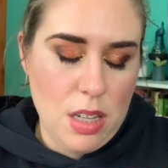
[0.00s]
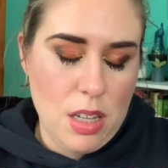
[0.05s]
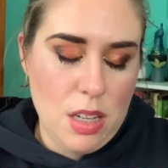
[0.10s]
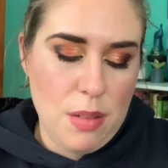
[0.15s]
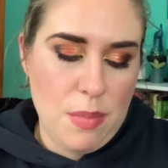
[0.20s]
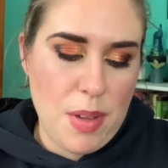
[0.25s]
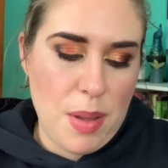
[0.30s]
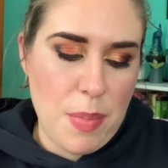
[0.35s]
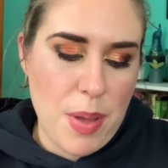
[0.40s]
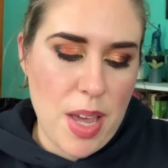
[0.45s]

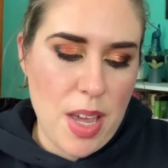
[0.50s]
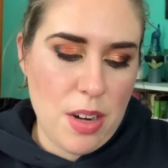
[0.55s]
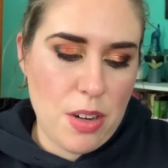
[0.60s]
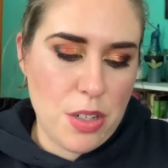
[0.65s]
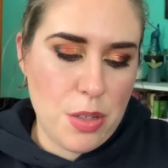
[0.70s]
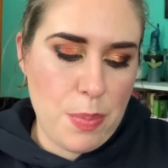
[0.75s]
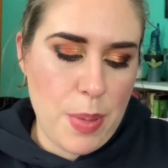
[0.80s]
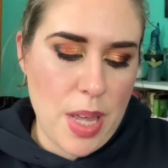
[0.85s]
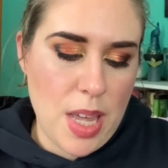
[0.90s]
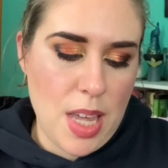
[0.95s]
my
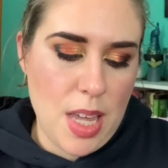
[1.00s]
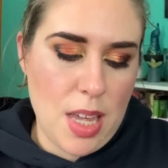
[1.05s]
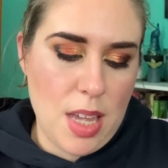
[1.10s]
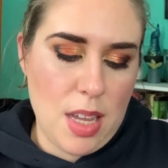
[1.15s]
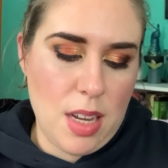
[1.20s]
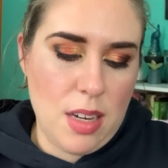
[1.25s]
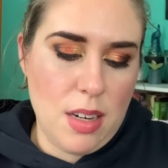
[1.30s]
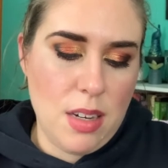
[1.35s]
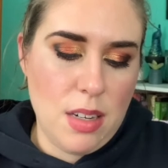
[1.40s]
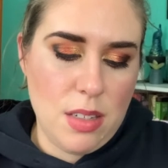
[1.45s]
panner's
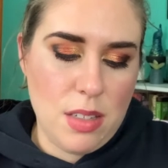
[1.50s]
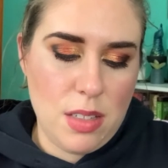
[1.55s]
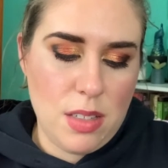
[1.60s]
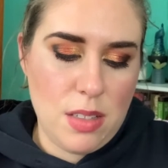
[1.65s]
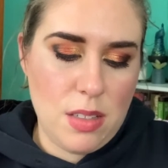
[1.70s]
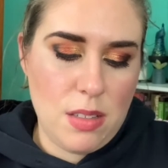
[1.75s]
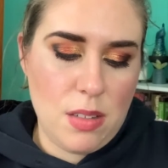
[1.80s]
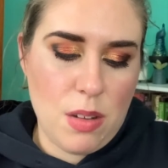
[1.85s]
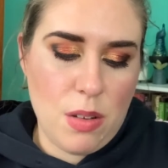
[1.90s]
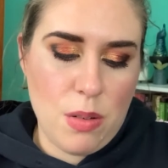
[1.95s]
pan.
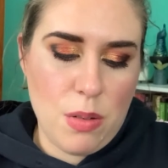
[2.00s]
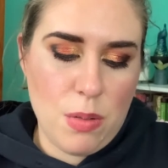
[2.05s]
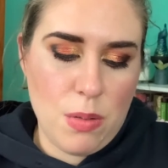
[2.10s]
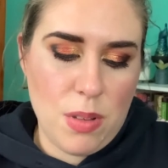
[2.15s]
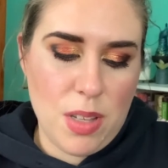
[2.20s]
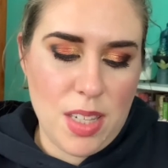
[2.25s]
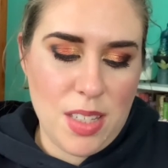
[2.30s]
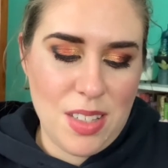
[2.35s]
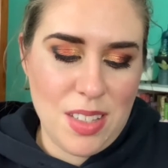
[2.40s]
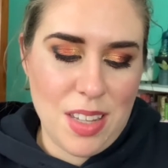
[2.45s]
So
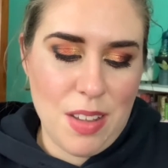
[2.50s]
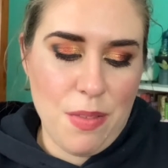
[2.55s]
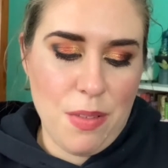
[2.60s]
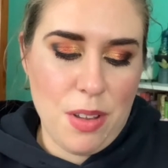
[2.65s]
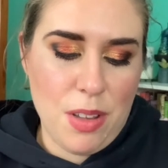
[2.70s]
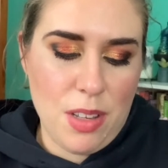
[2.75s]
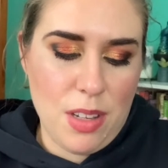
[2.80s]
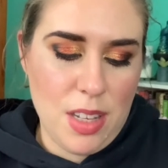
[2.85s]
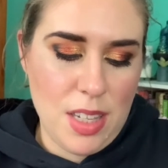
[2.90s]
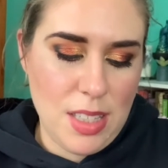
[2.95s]
let's give
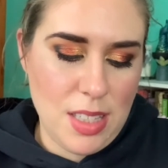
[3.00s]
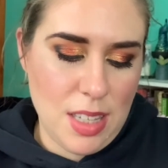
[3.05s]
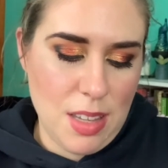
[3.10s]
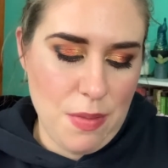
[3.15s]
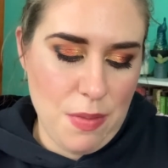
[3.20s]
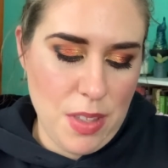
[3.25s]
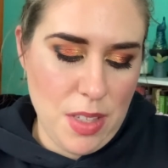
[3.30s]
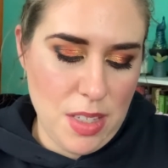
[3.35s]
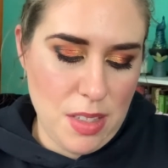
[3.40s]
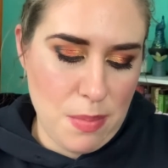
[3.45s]

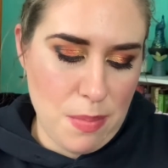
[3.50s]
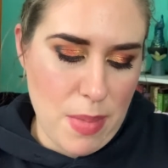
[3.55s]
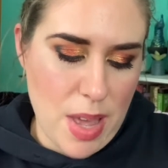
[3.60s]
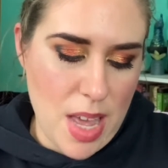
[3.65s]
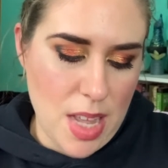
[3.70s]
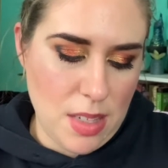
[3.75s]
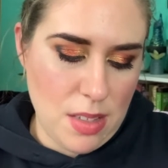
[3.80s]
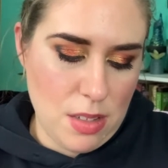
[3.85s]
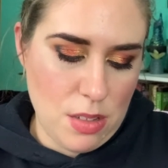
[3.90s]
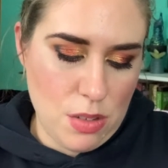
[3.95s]
these
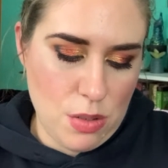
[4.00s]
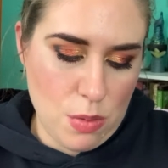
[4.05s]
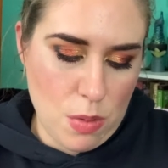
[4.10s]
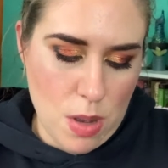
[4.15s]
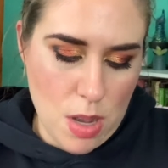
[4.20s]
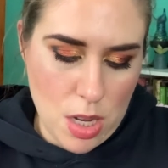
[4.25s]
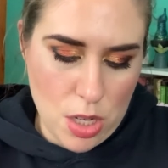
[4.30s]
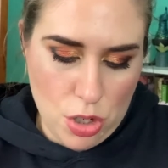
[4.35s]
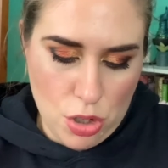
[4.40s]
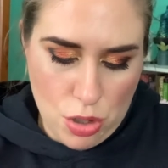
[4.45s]
mattes a
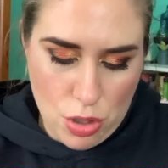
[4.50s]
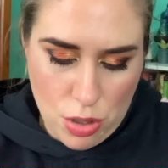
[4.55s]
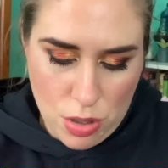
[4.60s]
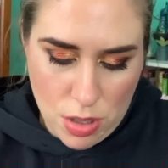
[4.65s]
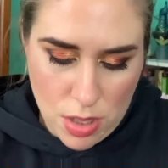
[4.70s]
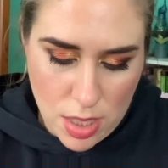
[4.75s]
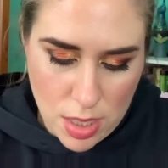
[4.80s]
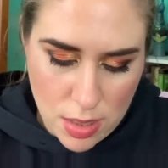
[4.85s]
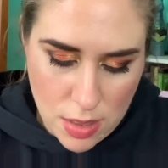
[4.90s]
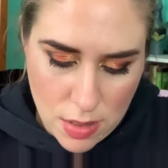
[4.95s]
swatch.
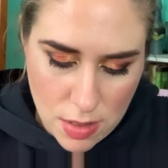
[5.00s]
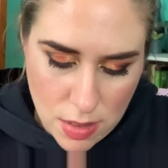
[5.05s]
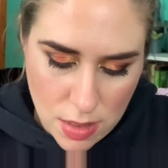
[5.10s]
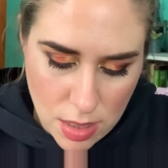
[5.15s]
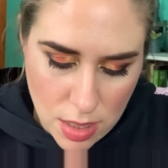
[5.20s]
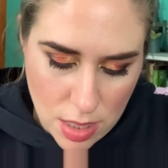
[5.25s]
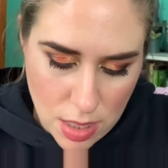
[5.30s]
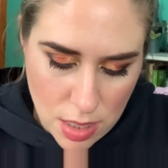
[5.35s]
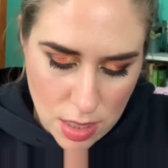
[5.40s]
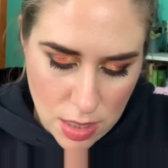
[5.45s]
Let's
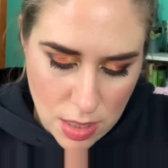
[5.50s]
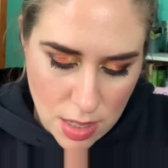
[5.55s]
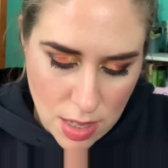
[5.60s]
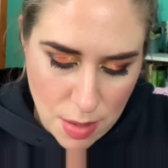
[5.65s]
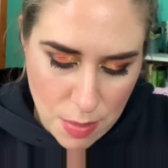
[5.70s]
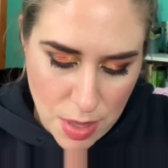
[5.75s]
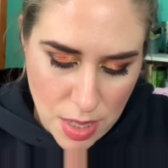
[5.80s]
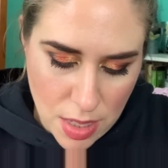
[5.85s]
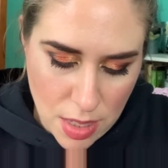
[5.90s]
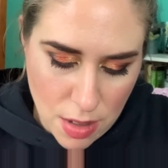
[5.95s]
see. I
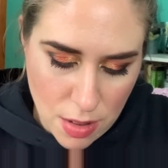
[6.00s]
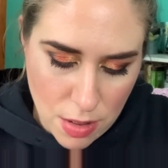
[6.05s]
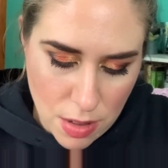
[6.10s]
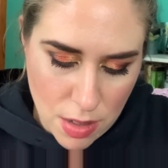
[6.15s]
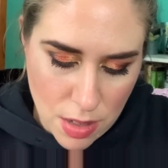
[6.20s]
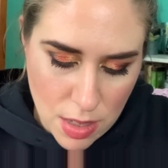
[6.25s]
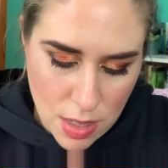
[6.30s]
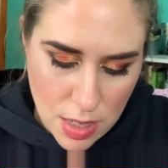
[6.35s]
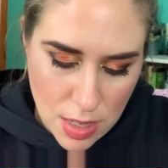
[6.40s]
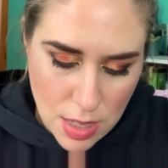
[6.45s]
mean,
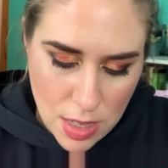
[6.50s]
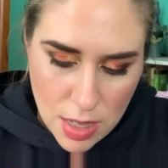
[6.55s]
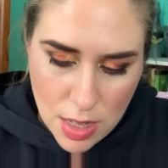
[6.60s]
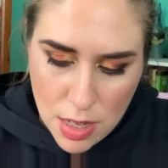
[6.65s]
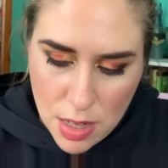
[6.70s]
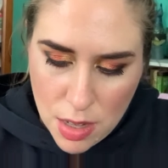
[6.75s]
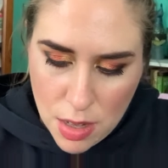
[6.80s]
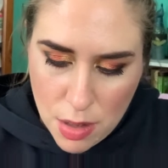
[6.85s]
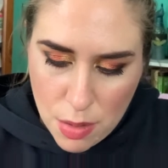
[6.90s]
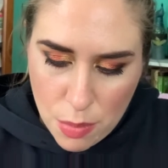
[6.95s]
they're
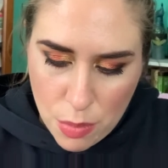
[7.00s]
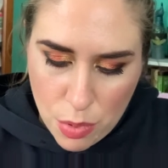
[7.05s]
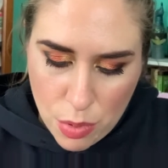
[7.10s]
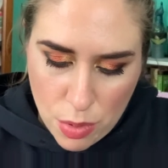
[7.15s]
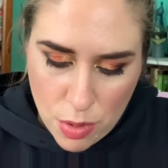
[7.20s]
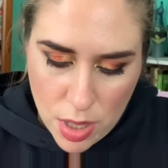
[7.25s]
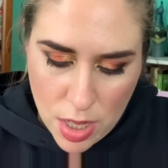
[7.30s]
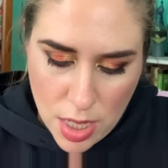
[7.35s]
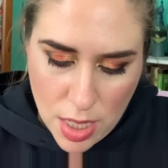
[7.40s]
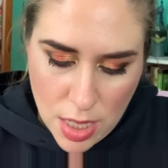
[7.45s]

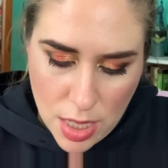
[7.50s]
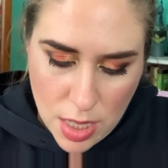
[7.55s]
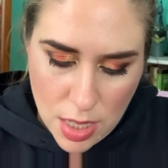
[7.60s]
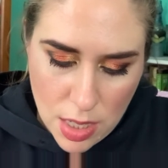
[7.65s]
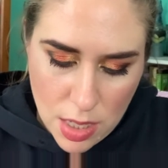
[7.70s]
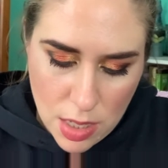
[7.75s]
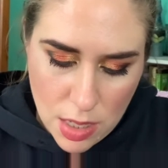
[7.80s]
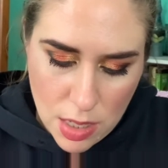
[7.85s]
pretty...